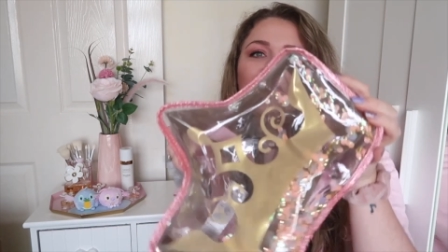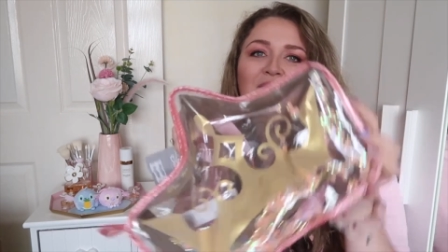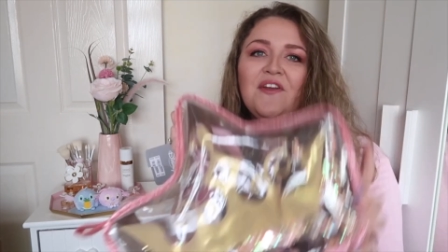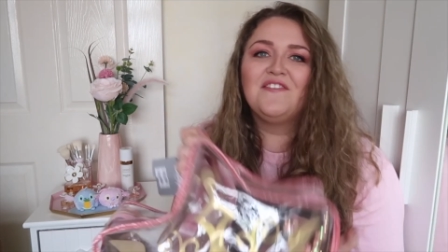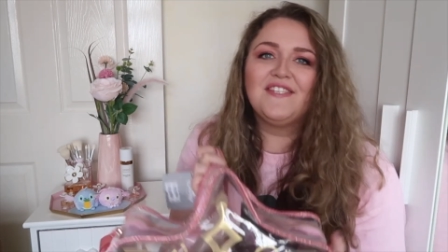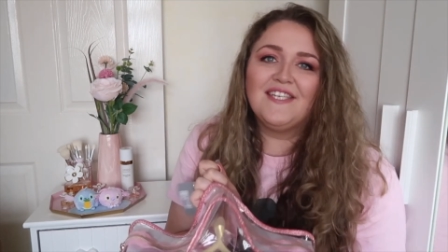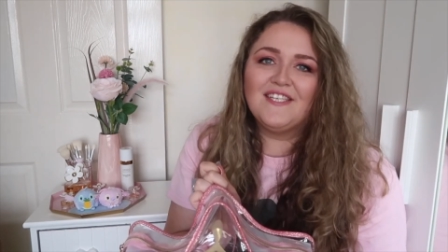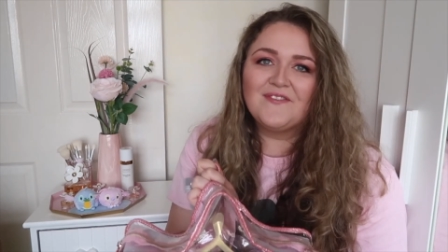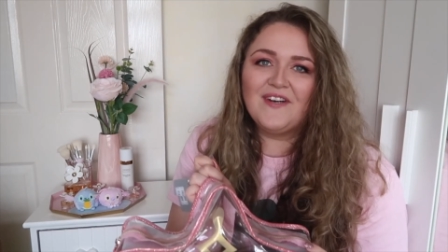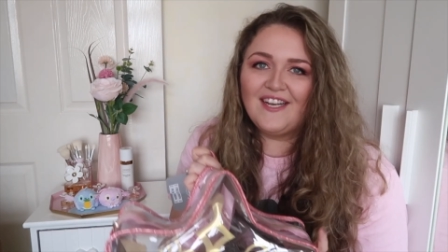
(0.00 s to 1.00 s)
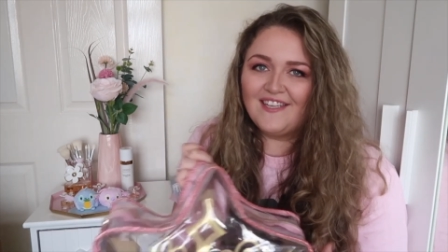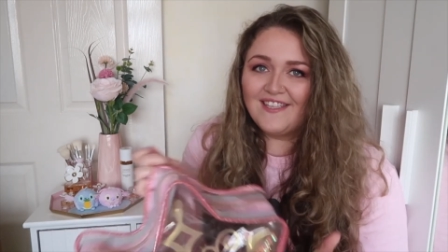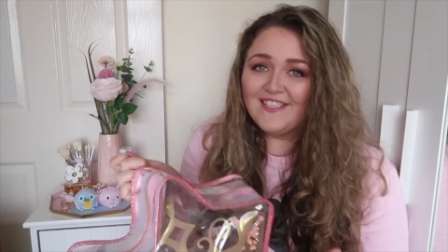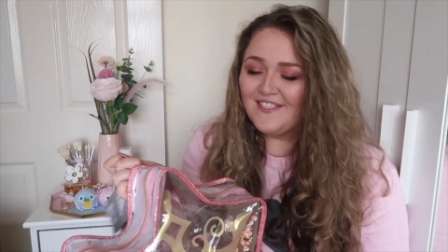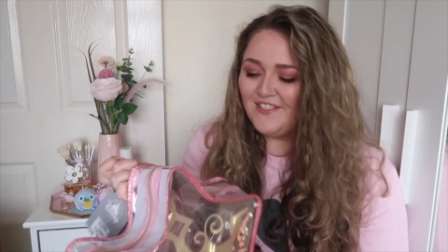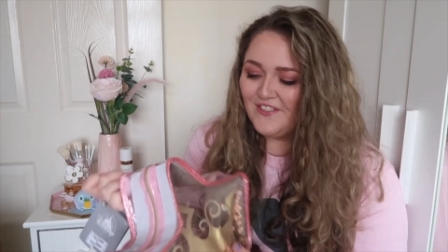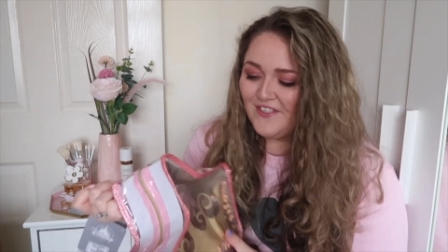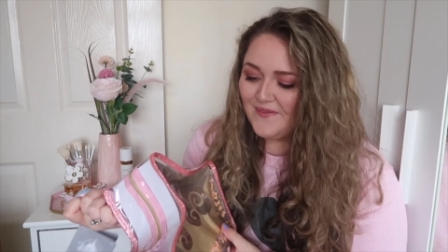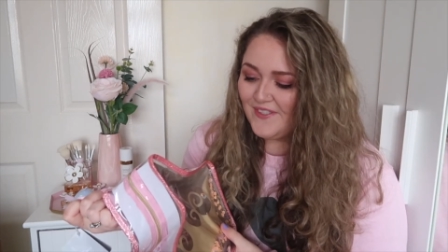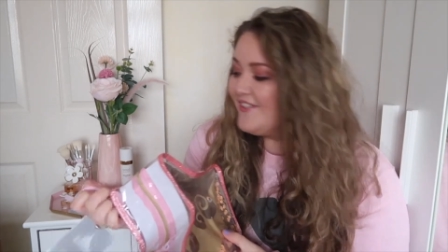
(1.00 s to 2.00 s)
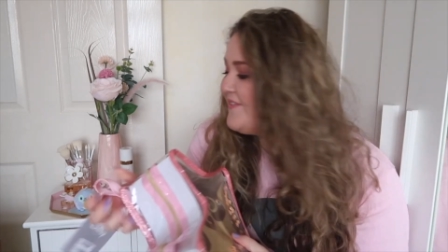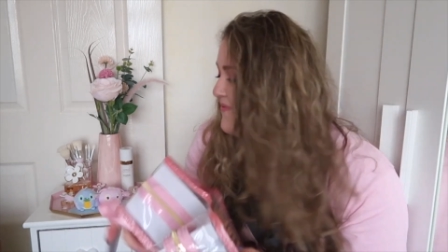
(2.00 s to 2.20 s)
that moves in it as well. I think it's adorable.